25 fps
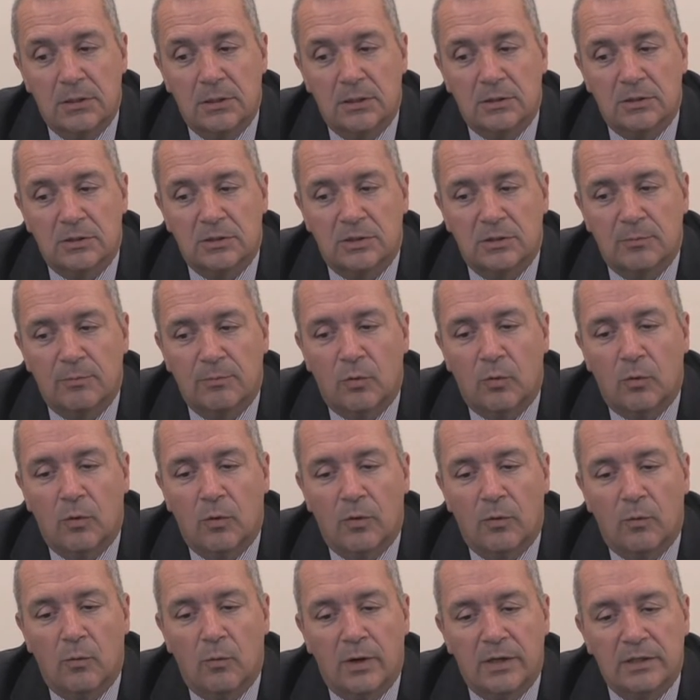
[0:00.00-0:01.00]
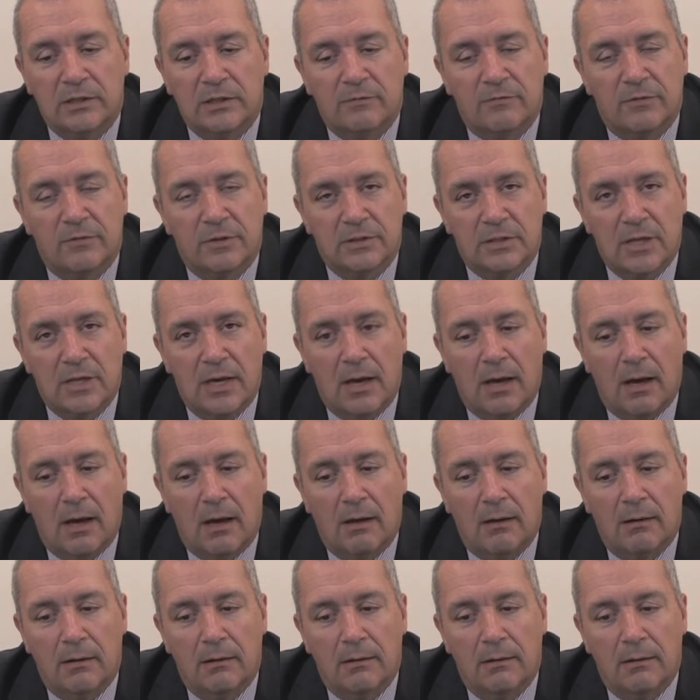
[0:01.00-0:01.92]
to support the weight of the tower